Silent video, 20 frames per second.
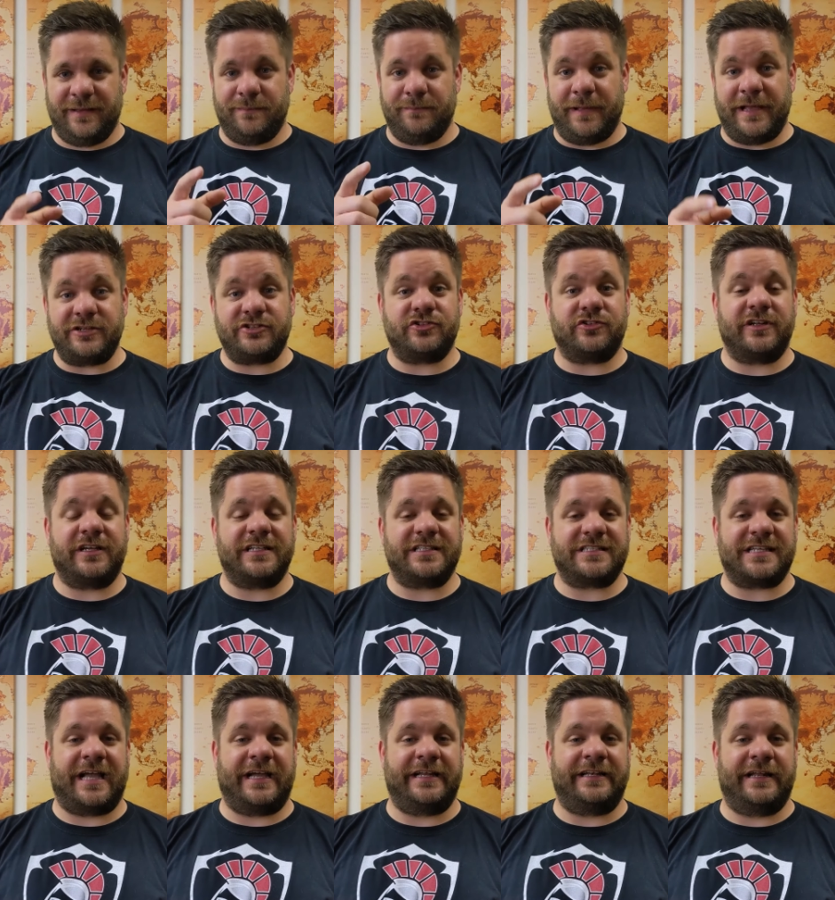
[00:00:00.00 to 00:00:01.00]
Make sure to get
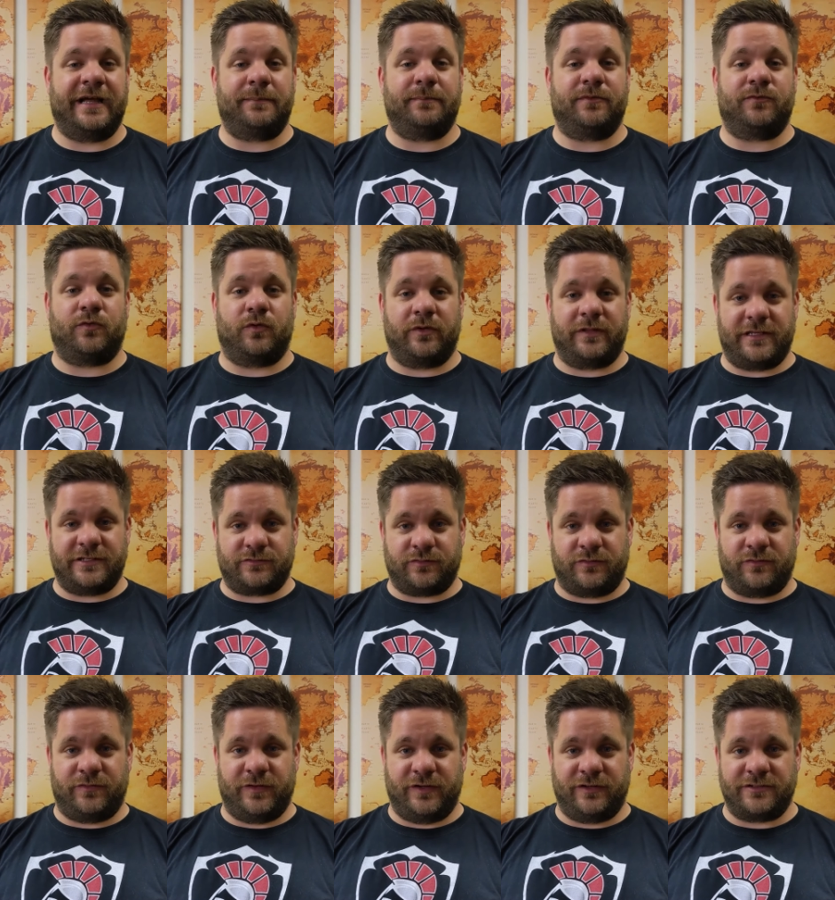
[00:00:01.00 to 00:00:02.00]
signed up before this one
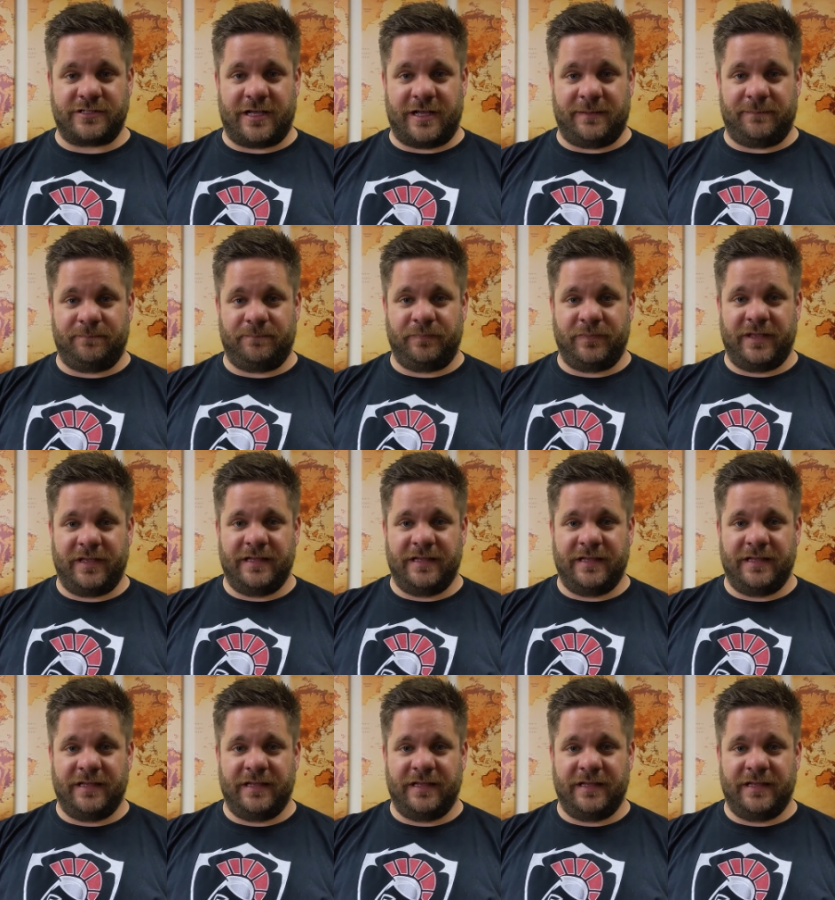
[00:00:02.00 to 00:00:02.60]
fills up.